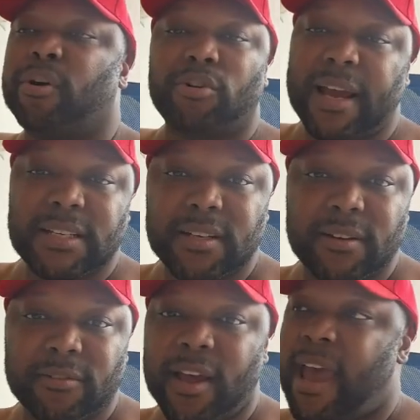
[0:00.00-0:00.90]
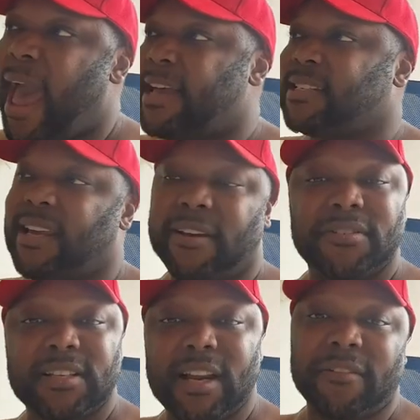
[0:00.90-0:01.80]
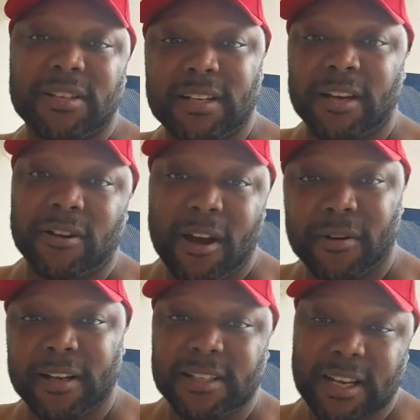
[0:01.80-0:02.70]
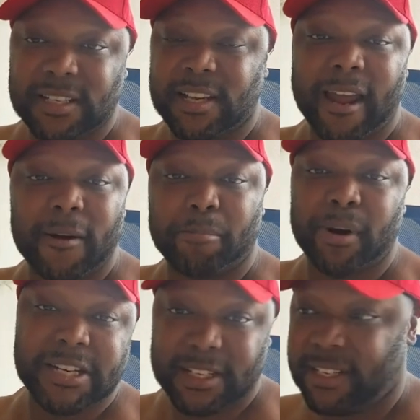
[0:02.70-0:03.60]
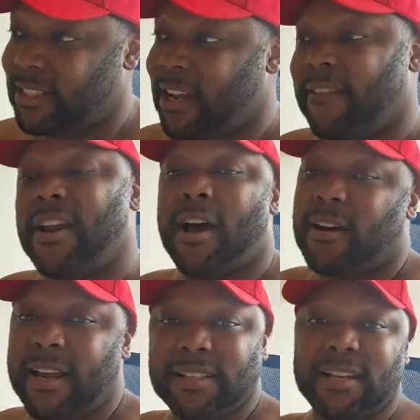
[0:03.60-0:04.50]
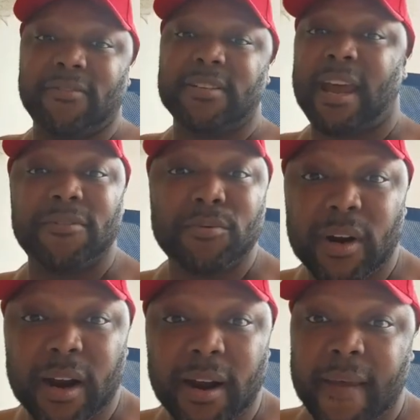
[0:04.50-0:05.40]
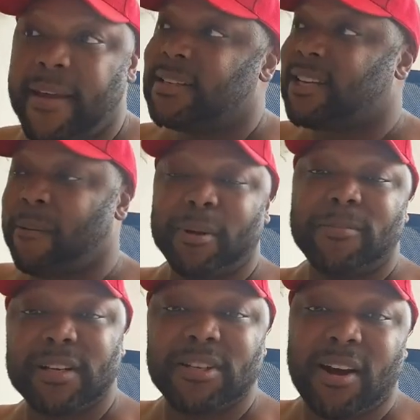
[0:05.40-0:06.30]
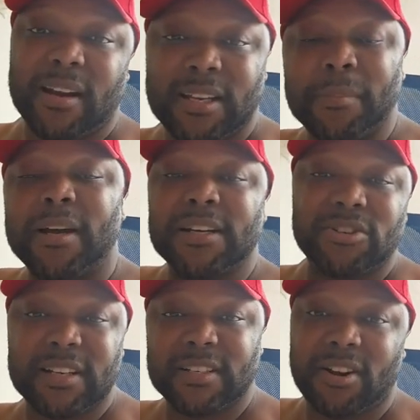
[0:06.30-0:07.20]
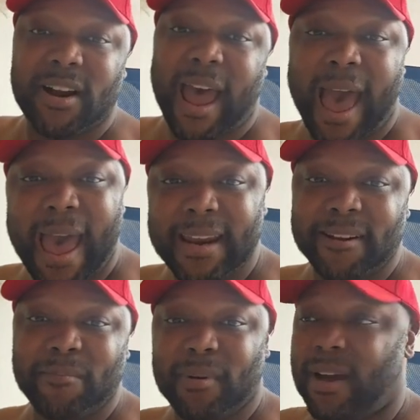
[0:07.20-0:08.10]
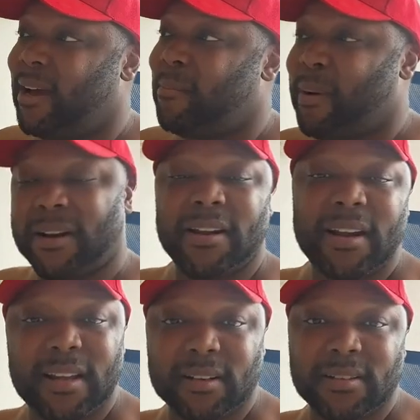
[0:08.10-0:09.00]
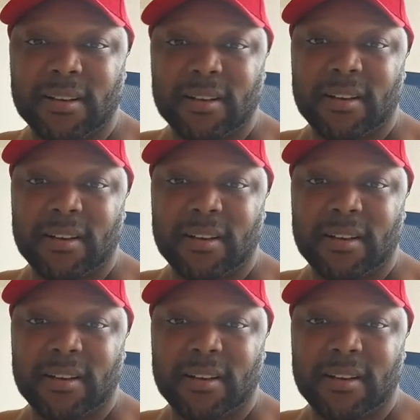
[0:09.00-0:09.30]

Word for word: progressive, as if stuff still don't exist, like oppression and stuff. No, that stuff is everywhere. Some people just not. Some countries just not hide it better than others.